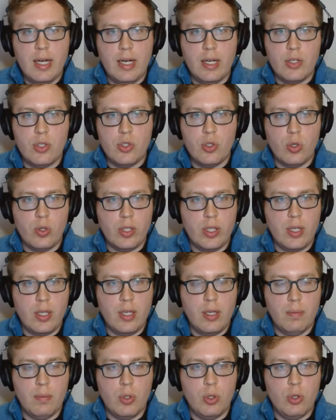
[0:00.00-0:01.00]

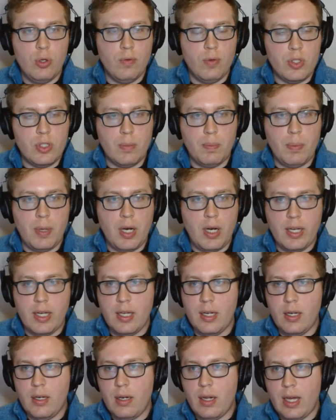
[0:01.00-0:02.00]
certainly maneuvers the
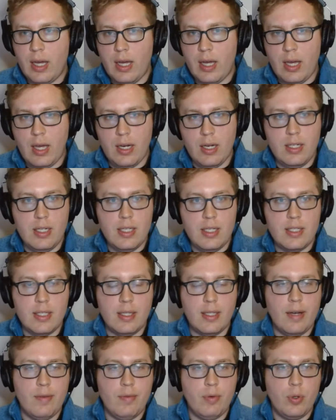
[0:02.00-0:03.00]
pocket at a decent
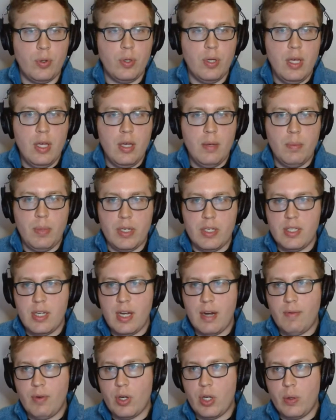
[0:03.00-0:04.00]
level, but is
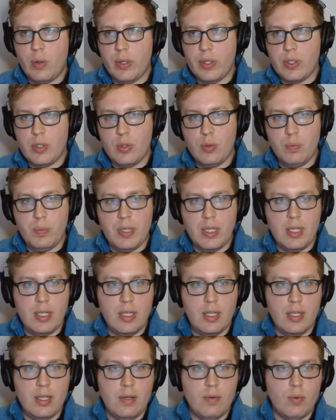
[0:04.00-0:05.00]
never going to
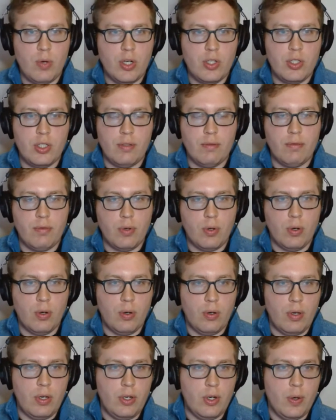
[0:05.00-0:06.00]
be rushing
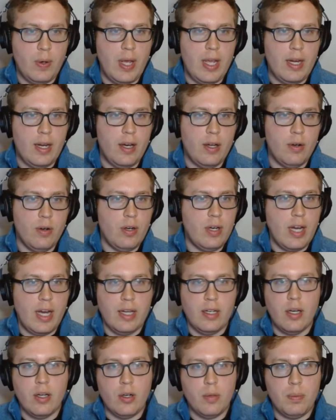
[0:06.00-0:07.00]
for 800,
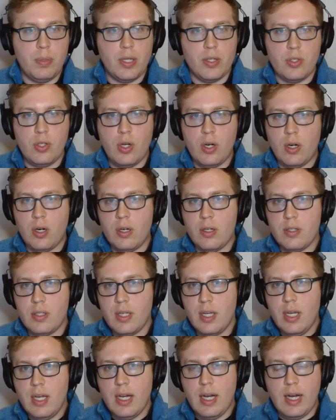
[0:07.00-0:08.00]
900 plus yards
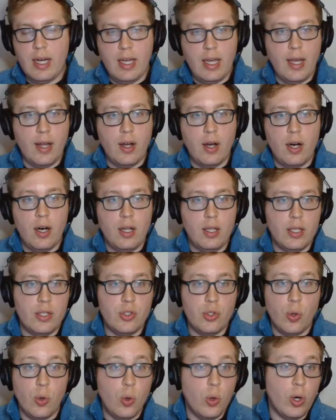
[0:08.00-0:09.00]
in
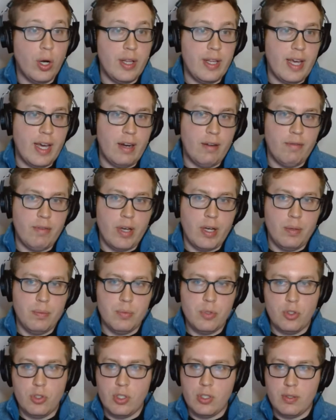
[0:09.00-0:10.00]
college or in the NFL.
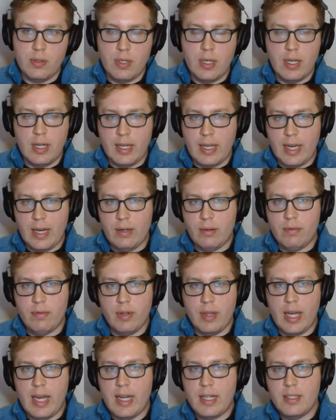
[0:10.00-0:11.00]
So just account
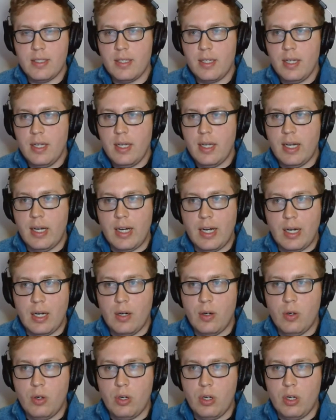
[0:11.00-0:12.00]
for that
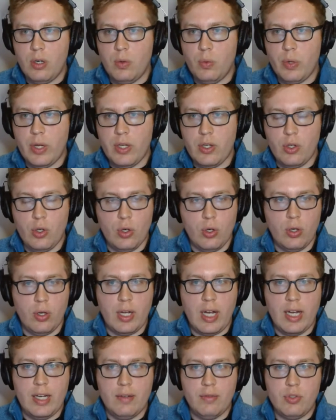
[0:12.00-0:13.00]
when you're
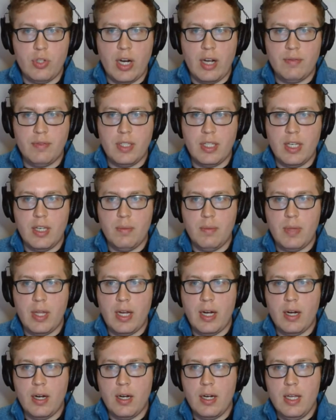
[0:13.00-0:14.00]
kind of drafting him
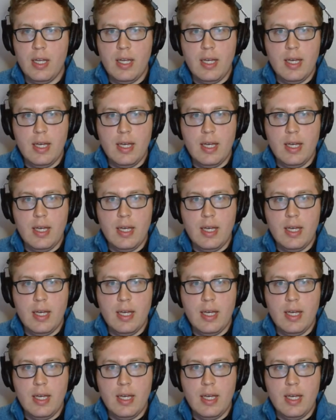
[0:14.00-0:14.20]
there.